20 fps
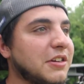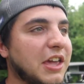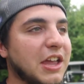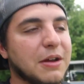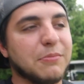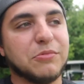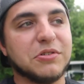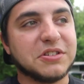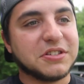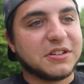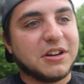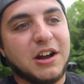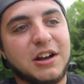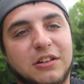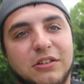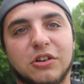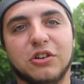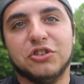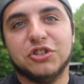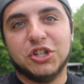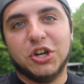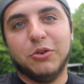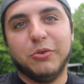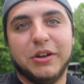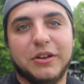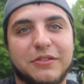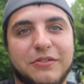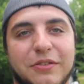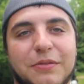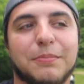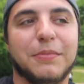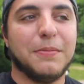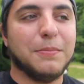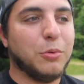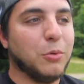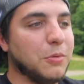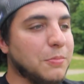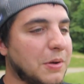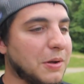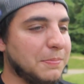Cameron, Skylar, and Joey, my
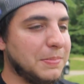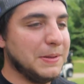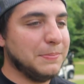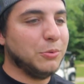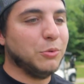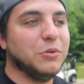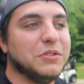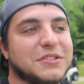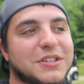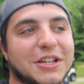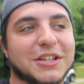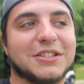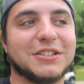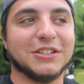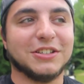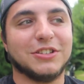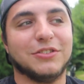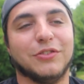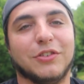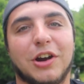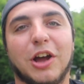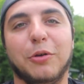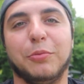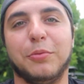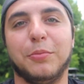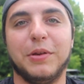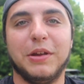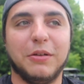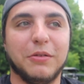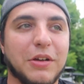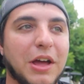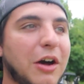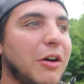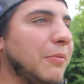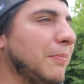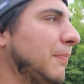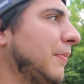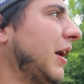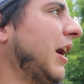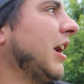boy, my people in Texas, for helping me
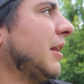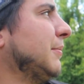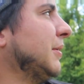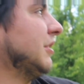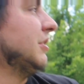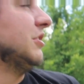out and buying